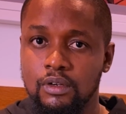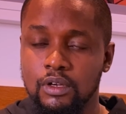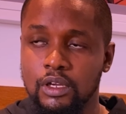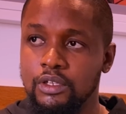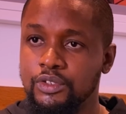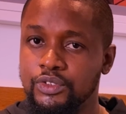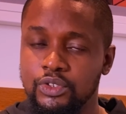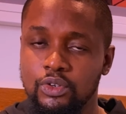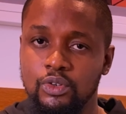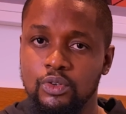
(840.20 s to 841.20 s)
Okay,
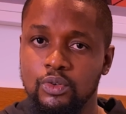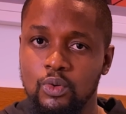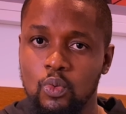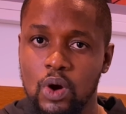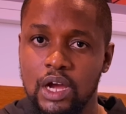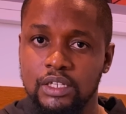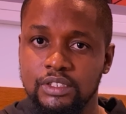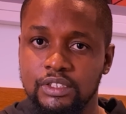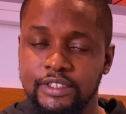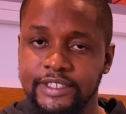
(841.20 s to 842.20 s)
so
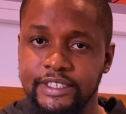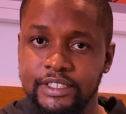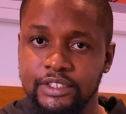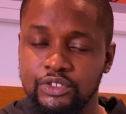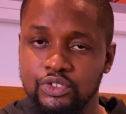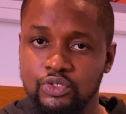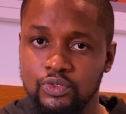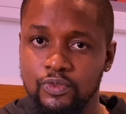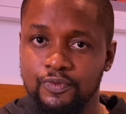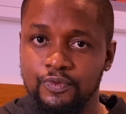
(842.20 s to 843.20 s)
1, 3,
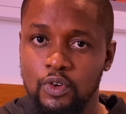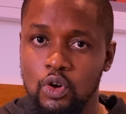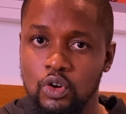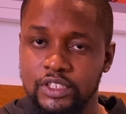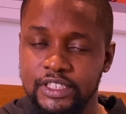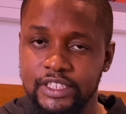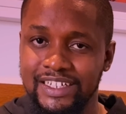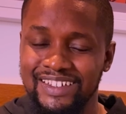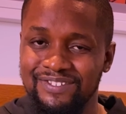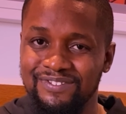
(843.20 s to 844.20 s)
2, 4,
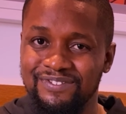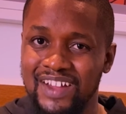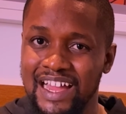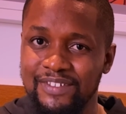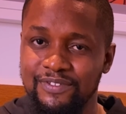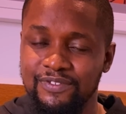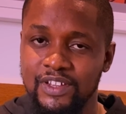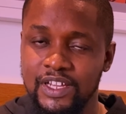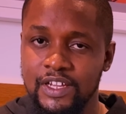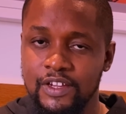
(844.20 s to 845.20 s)
3,
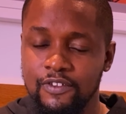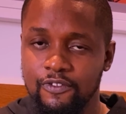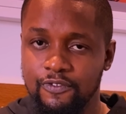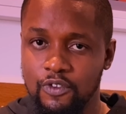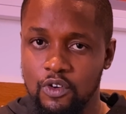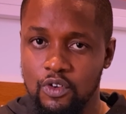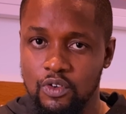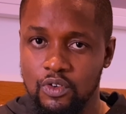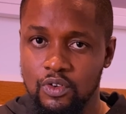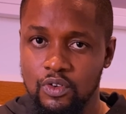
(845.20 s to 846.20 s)
5, 4,
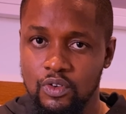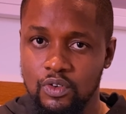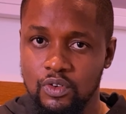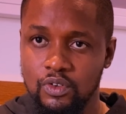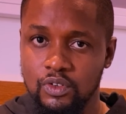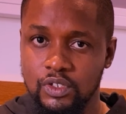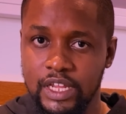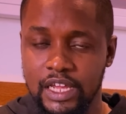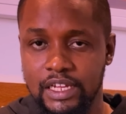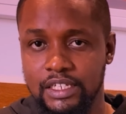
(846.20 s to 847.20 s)

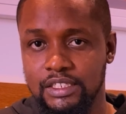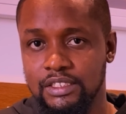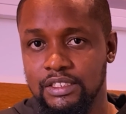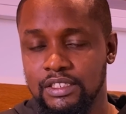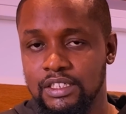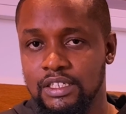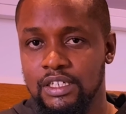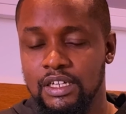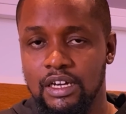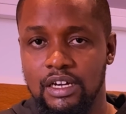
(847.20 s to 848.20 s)
then
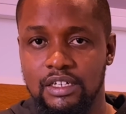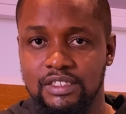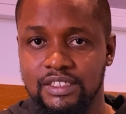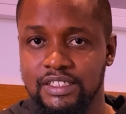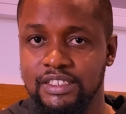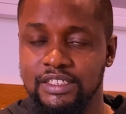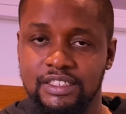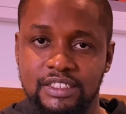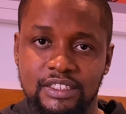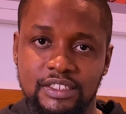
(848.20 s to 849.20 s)

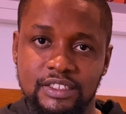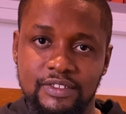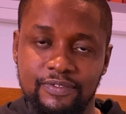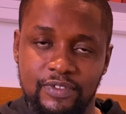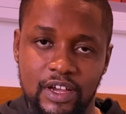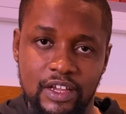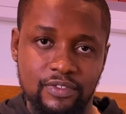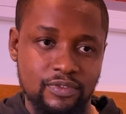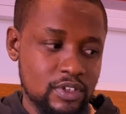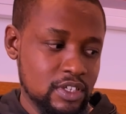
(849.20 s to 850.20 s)
6,
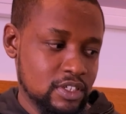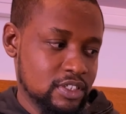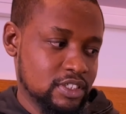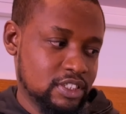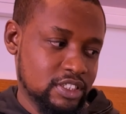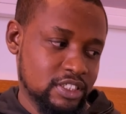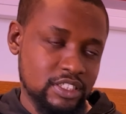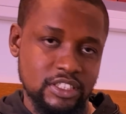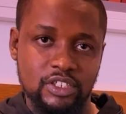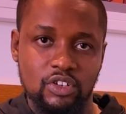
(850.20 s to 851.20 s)
5. 6
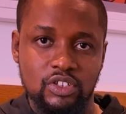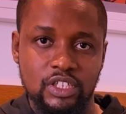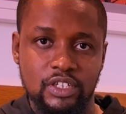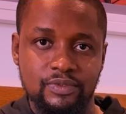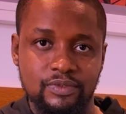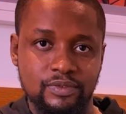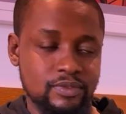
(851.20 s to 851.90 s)
is the octave.